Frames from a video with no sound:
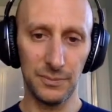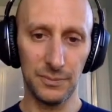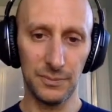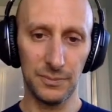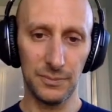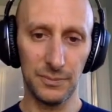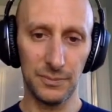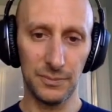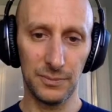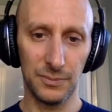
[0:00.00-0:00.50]

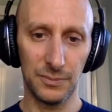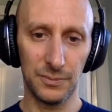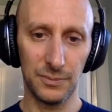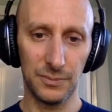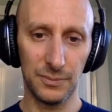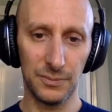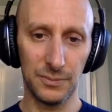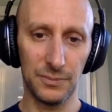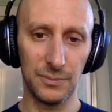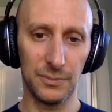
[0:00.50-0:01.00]

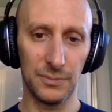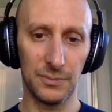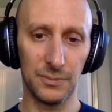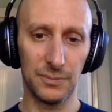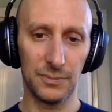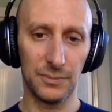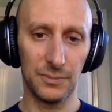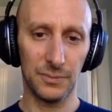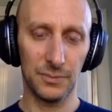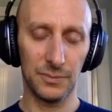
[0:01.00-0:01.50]

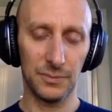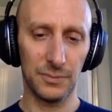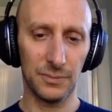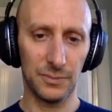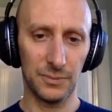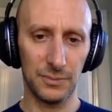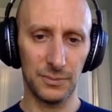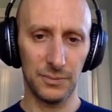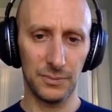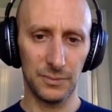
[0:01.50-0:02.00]

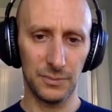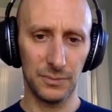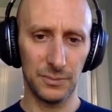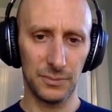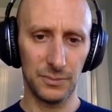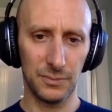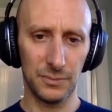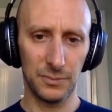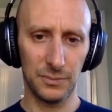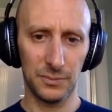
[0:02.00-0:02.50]

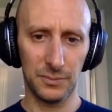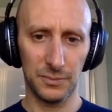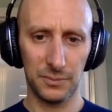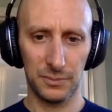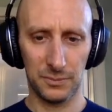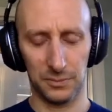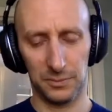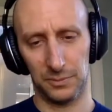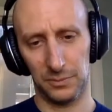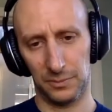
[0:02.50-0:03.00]

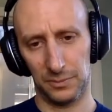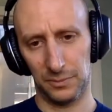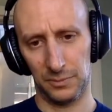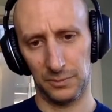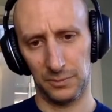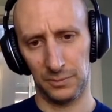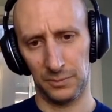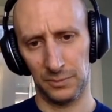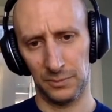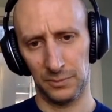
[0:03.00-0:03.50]

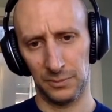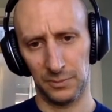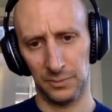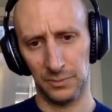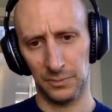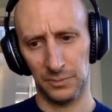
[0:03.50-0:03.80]
(silent)